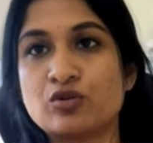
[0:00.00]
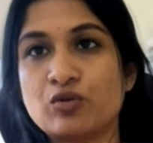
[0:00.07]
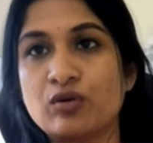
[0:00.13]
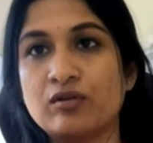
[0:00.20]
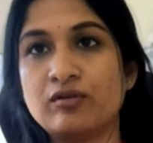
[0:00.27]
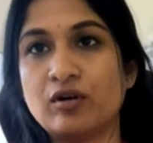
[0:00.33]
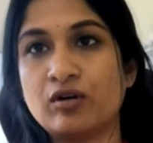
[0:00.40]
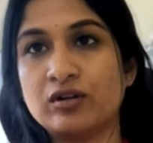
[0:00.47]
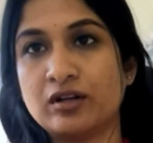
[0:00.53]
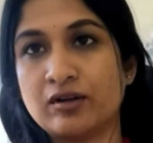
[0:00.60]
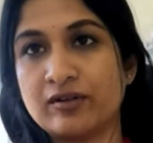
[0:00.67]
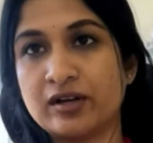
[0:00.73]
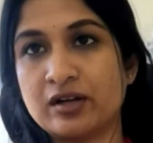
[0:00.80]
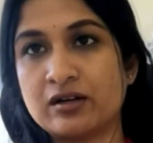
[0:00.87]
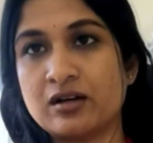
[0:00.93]
role on
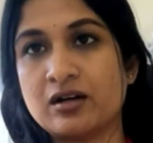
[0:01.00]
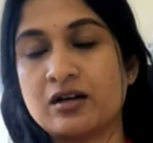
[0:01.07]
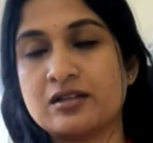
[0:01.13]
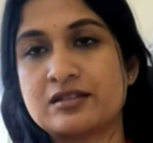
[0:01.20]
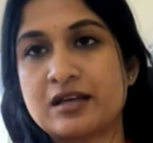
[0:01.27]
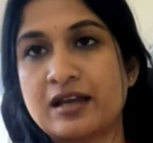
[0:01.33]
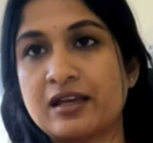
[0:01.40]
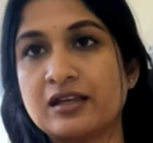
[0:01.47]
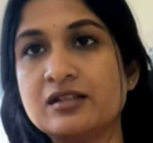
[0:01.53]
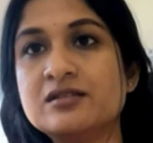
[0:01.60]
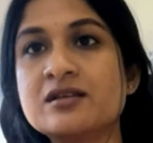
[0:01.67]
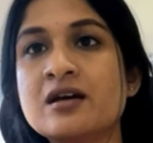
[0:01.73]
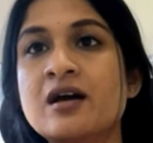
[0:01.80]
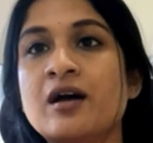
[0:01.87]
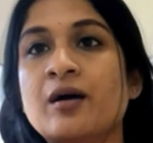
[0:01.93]
our cycles.